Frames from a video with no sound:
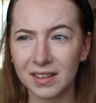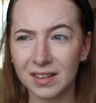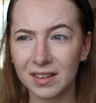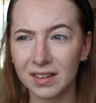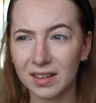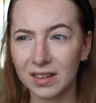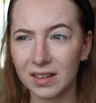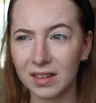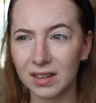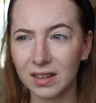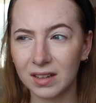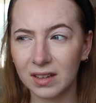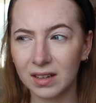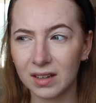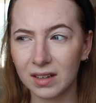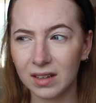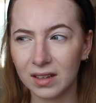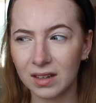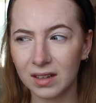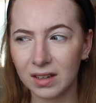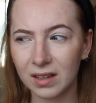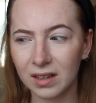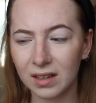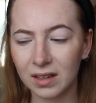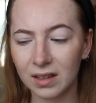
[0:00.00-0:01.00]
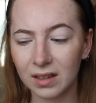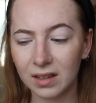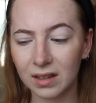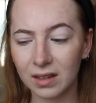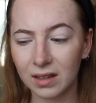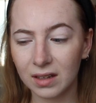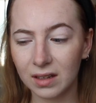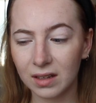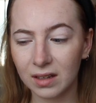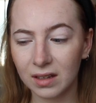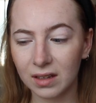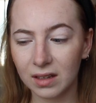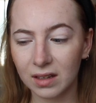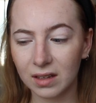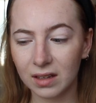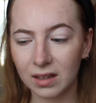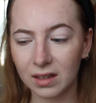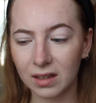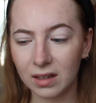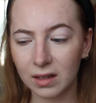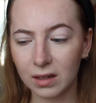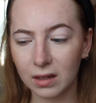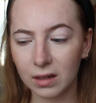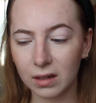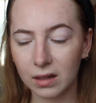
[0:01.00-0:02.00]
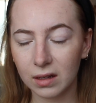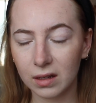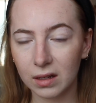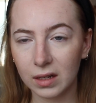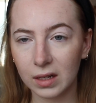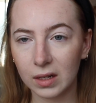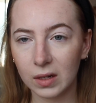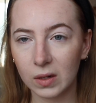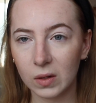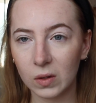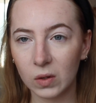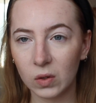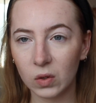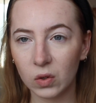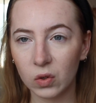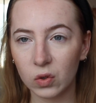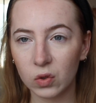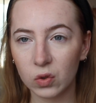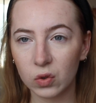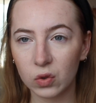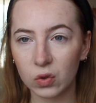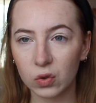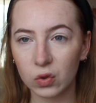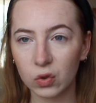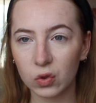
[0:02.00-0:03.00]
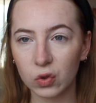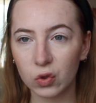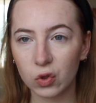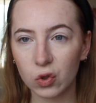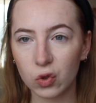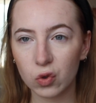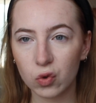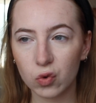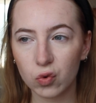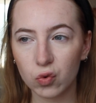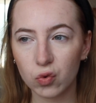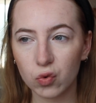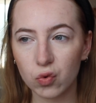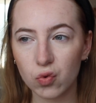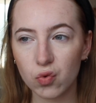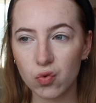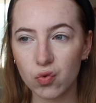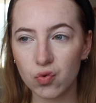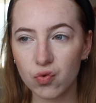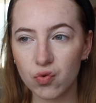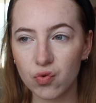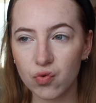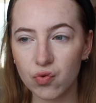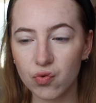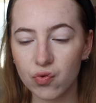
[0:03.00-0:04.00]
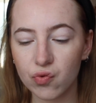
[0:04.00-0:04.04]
[no speech]